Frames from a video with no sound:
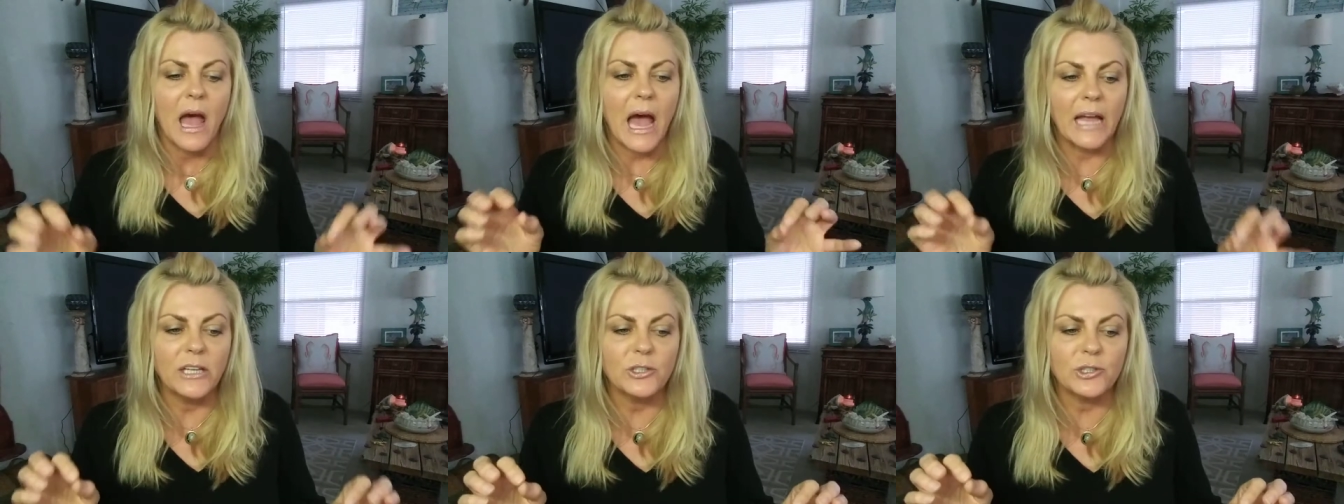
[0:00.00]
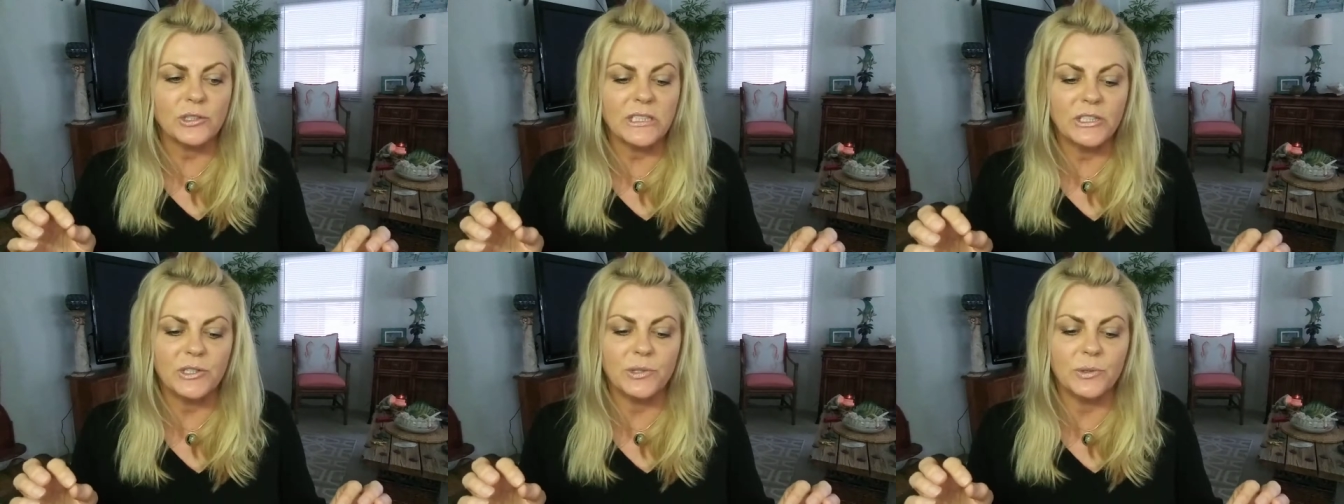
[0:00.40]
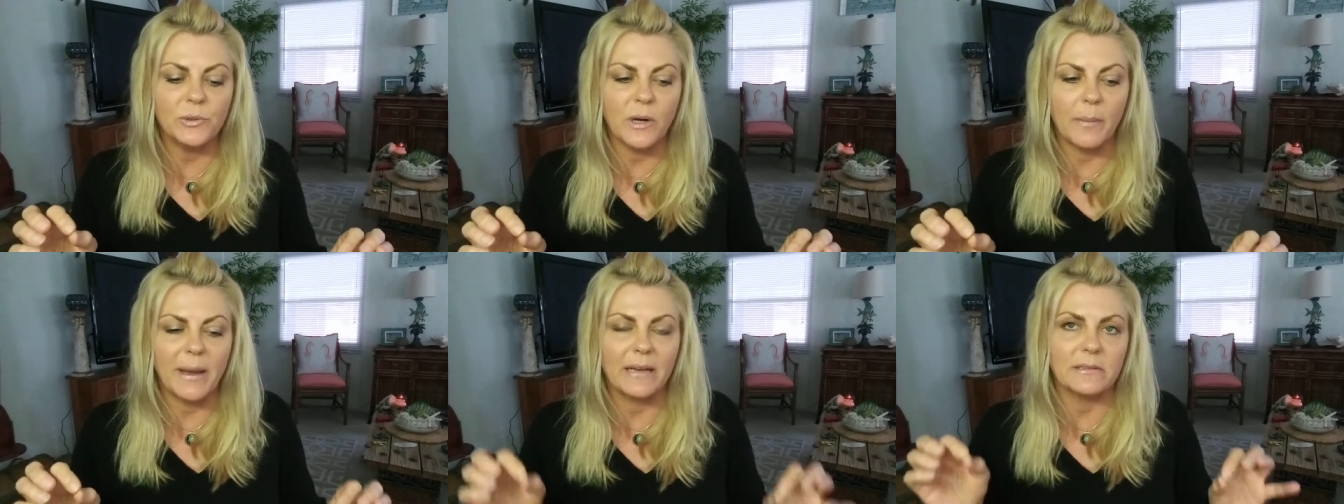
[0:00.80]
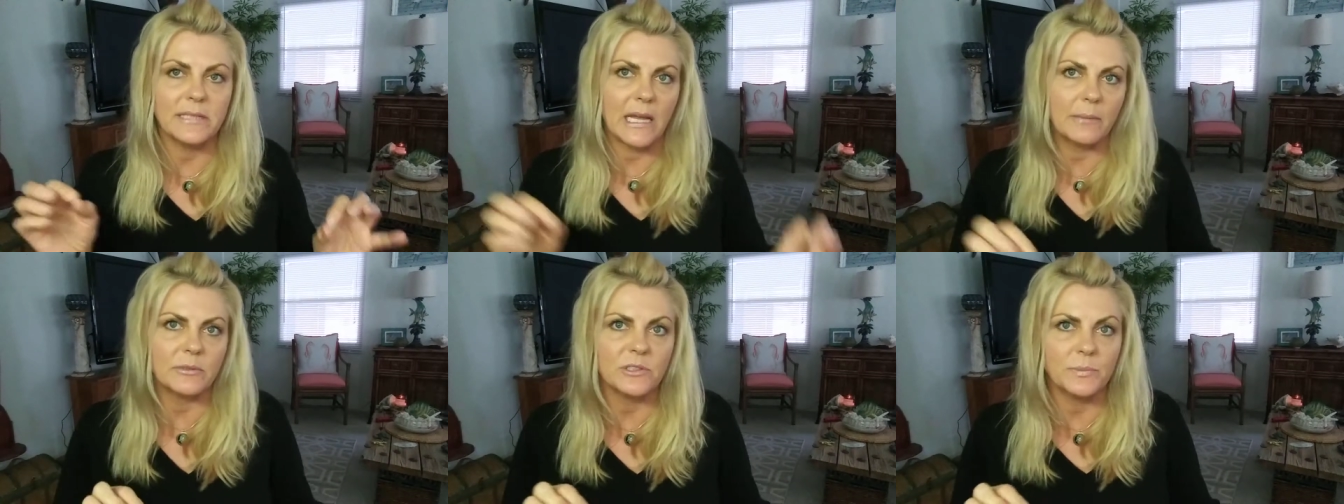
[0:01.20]
I usually do about a
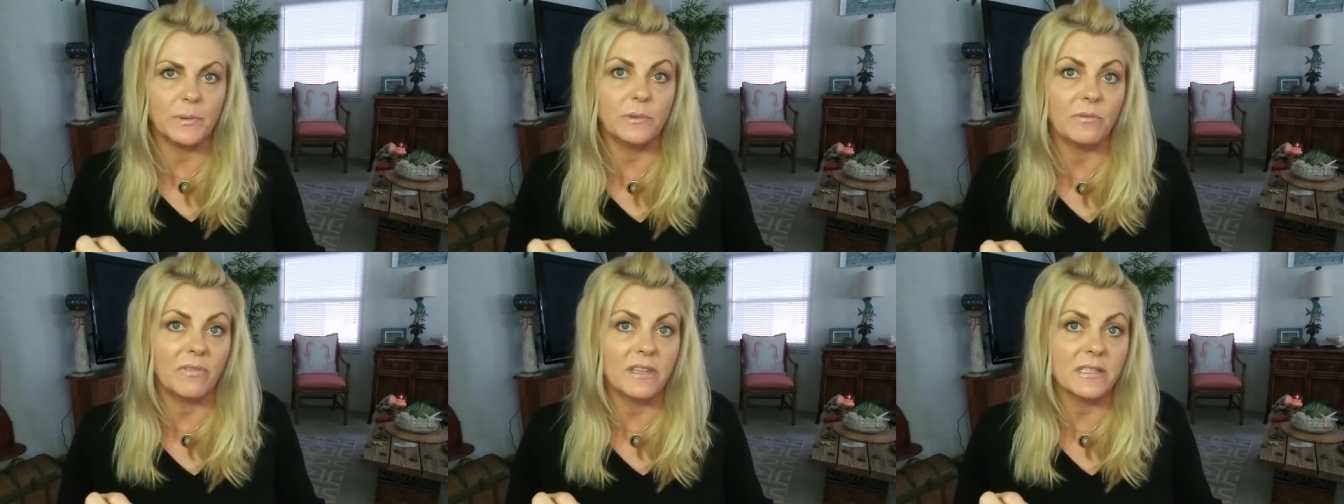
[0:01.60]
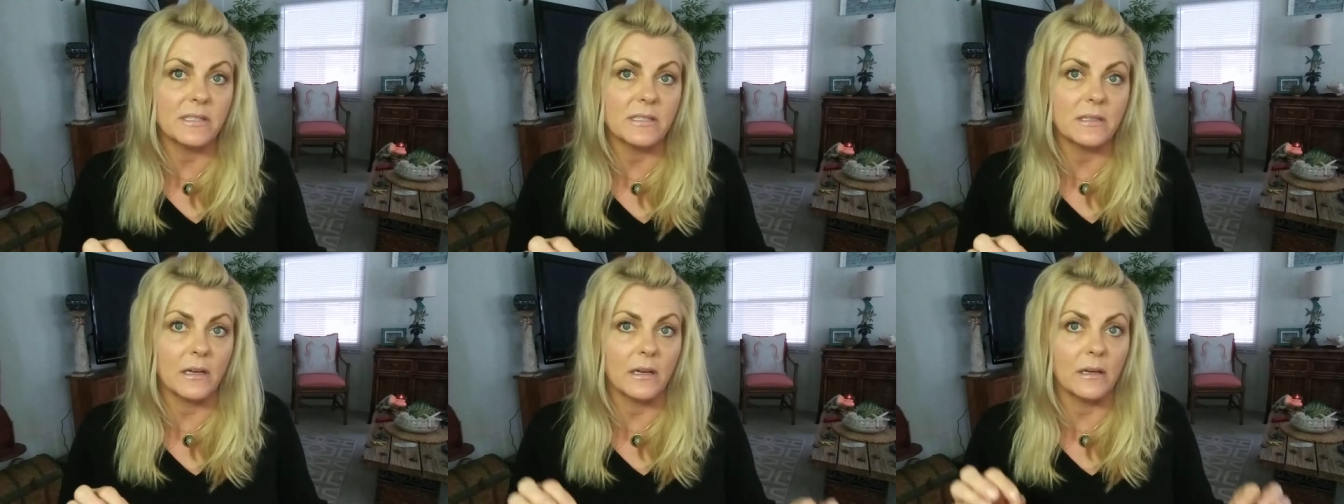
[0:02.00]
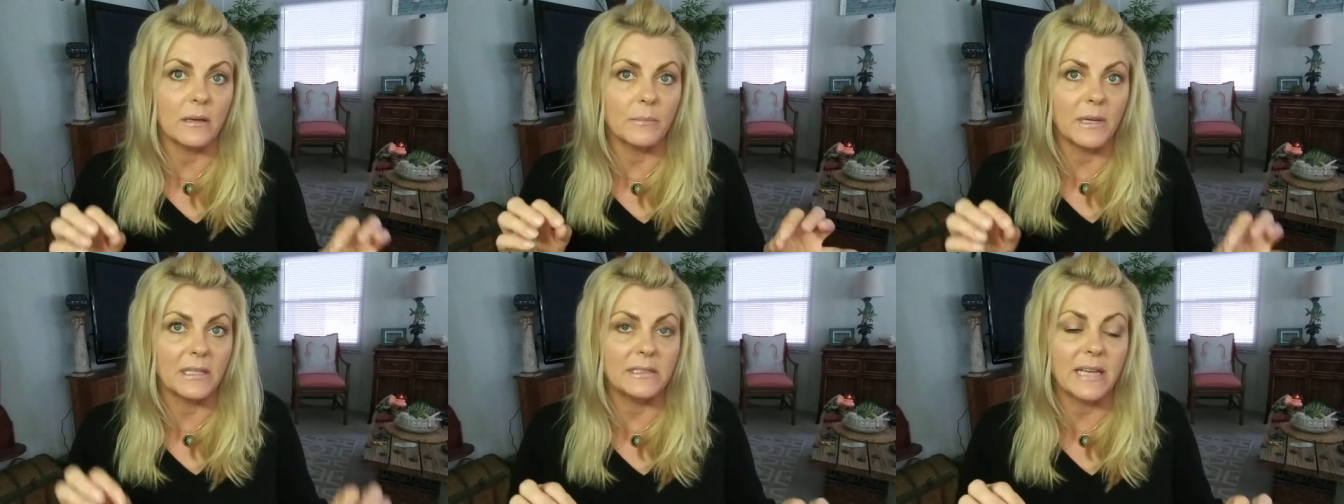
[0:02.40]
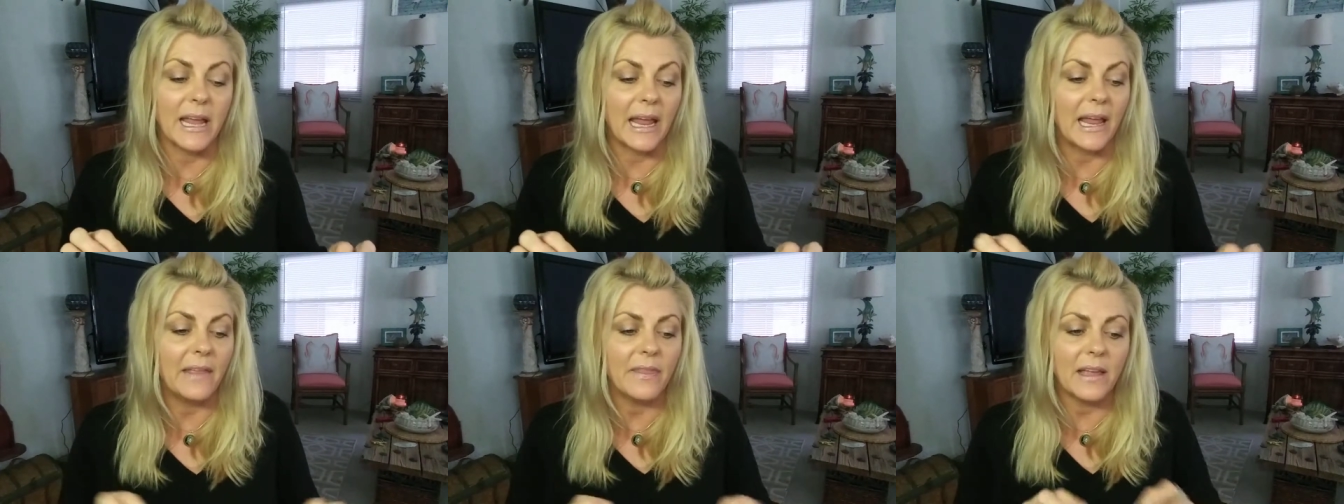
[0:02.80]
tablespoon of this um, a
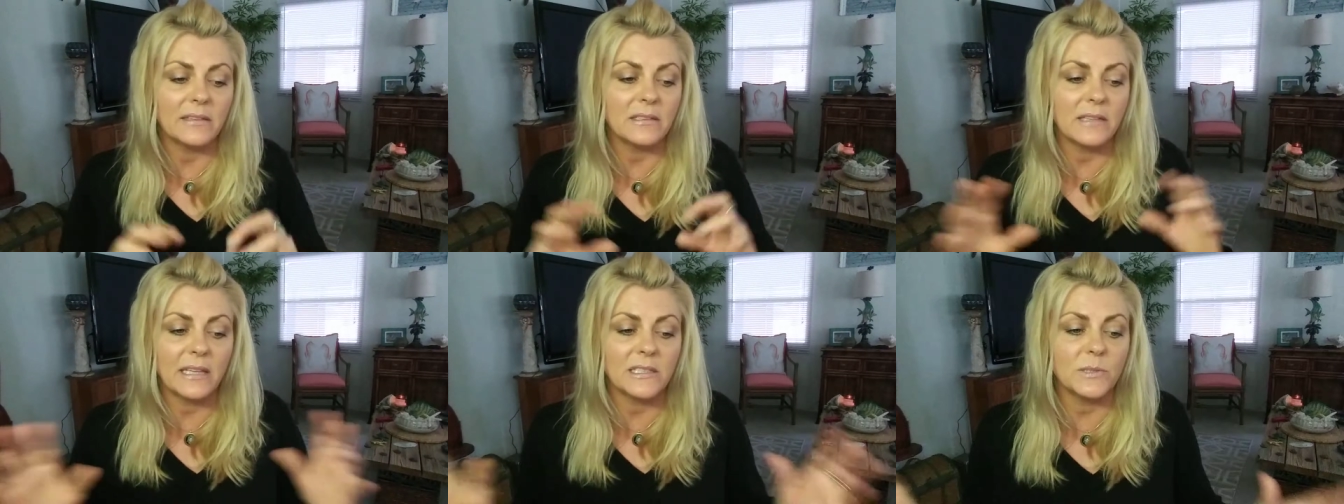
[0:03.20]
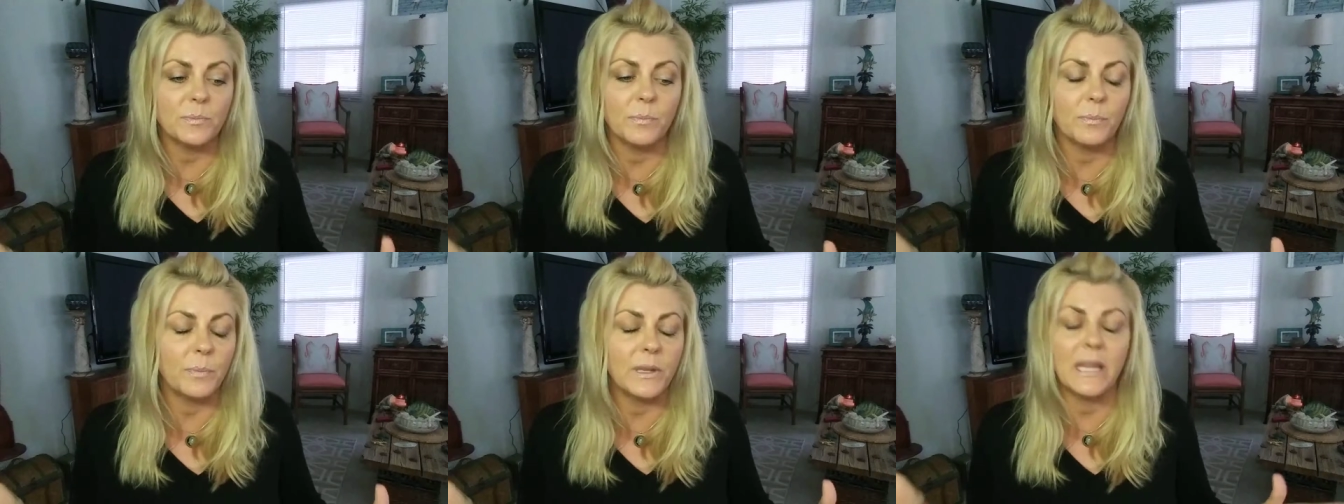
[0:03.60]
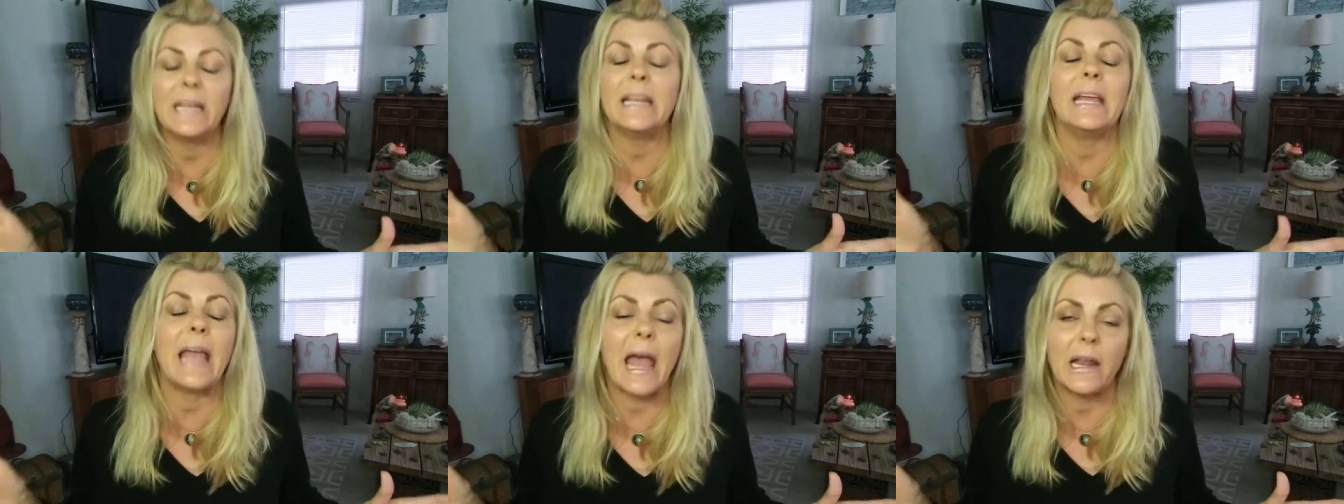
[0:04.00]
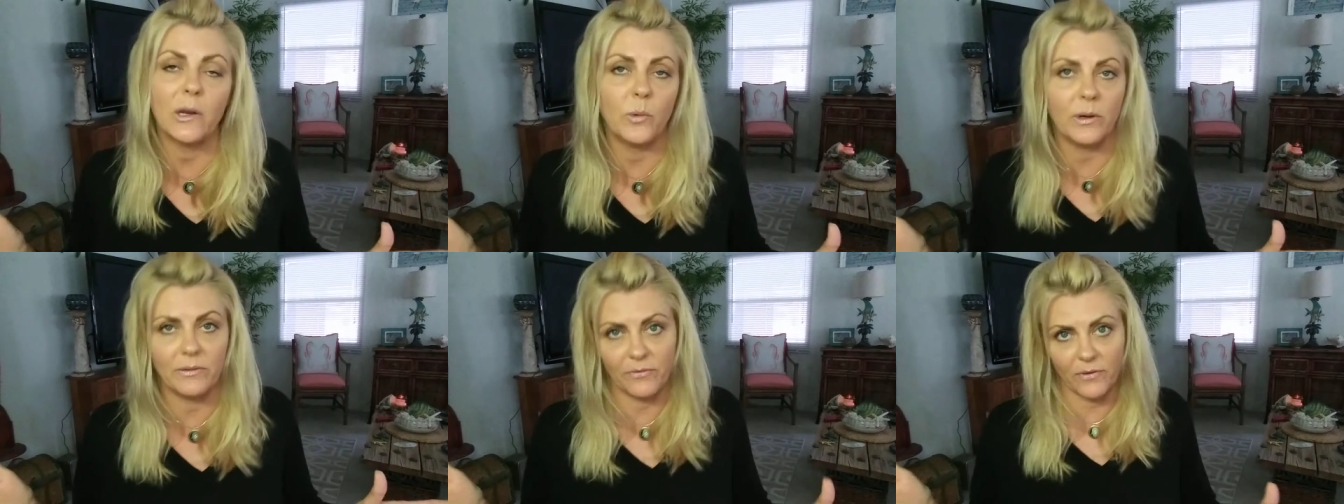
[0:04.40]
day, and that, that's plenty
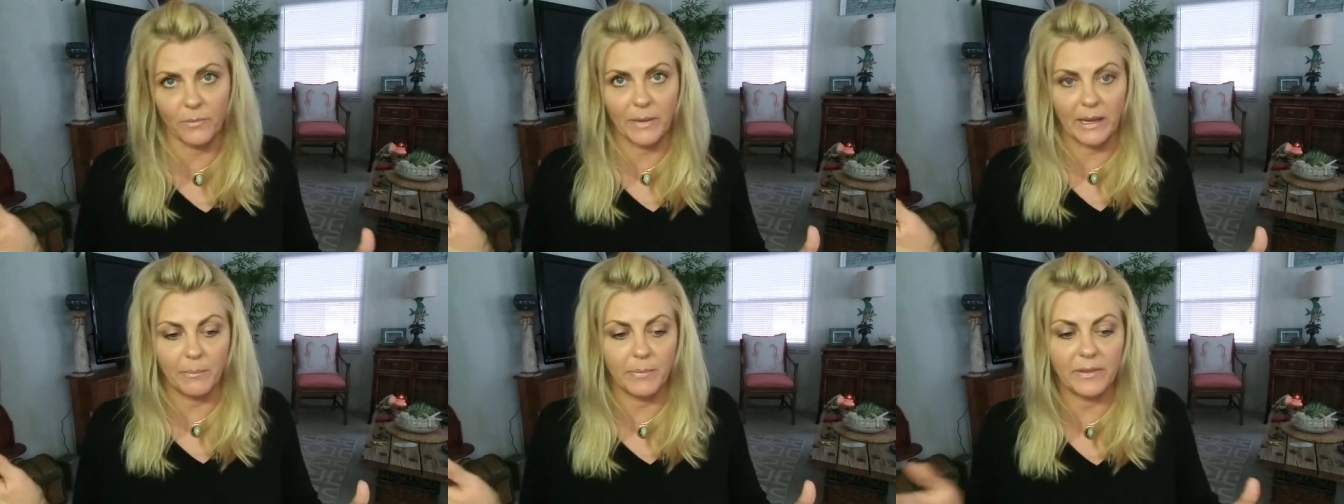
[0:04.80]
adequate for me.